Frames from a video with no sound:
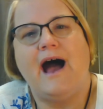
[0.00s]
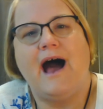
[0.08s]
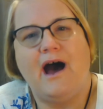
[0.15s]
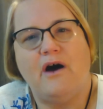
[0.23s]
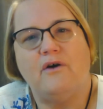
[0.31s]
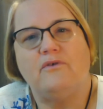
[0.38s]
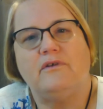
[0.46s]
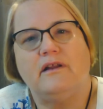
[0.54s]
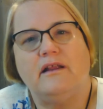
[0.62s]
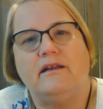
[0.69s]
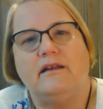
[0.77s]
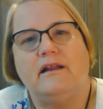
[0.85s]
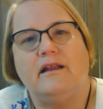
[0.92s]
out
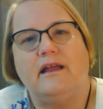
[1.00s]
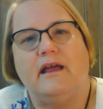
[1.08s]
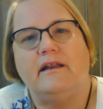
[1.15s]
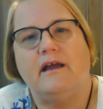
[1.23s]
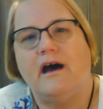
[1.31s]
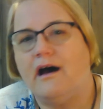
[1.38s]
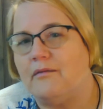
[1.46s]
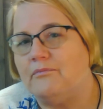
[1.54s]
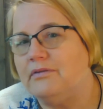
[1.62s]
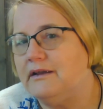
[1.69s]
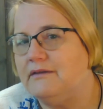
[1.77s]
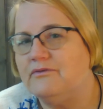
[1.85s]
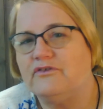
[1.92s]
and up,
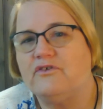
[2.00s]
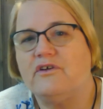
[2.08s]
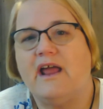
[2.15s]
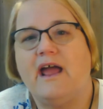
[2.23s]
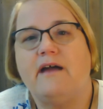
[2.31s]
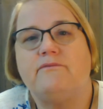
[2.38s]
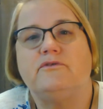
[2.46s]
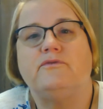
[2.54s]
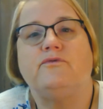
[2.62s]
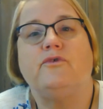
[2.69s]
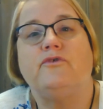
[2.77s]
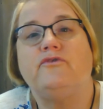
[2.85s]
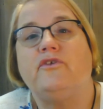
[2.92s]
he was going to have to
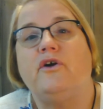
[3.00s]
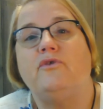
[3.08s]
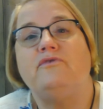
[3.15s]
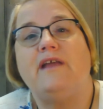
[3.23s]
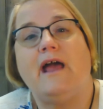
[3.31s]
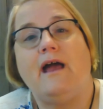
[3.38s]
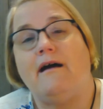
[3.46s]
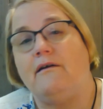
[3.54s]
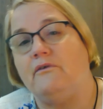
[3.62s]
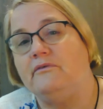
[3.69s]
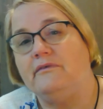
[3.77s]
first go down.